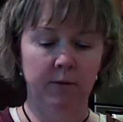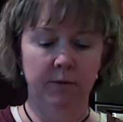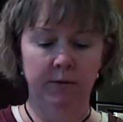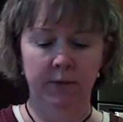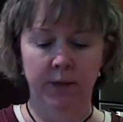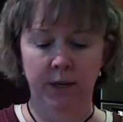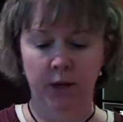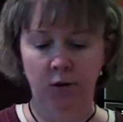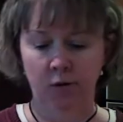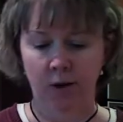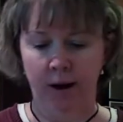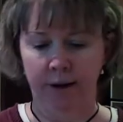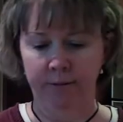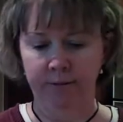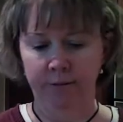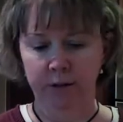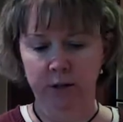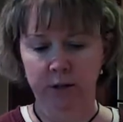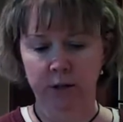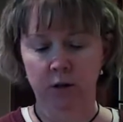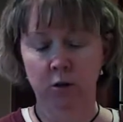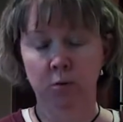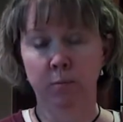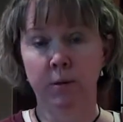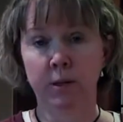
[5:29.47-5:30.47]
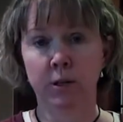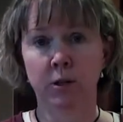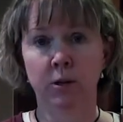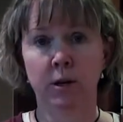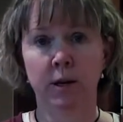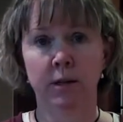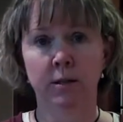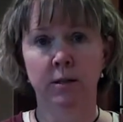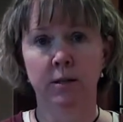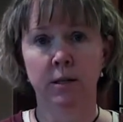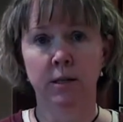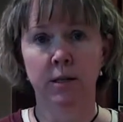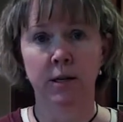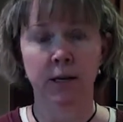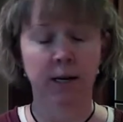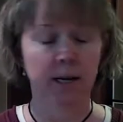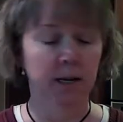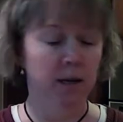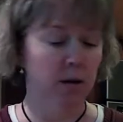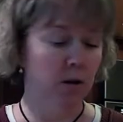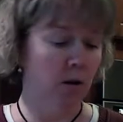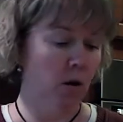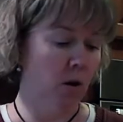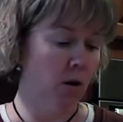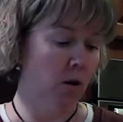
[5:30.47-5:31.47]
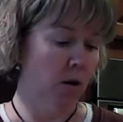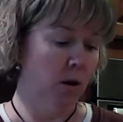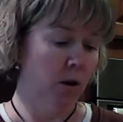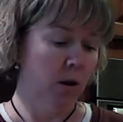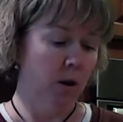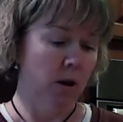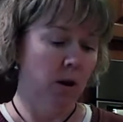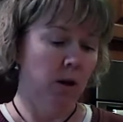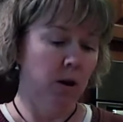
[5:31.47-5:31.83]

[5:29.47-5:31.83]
that you had for dinner, but you guys didn't eat it all.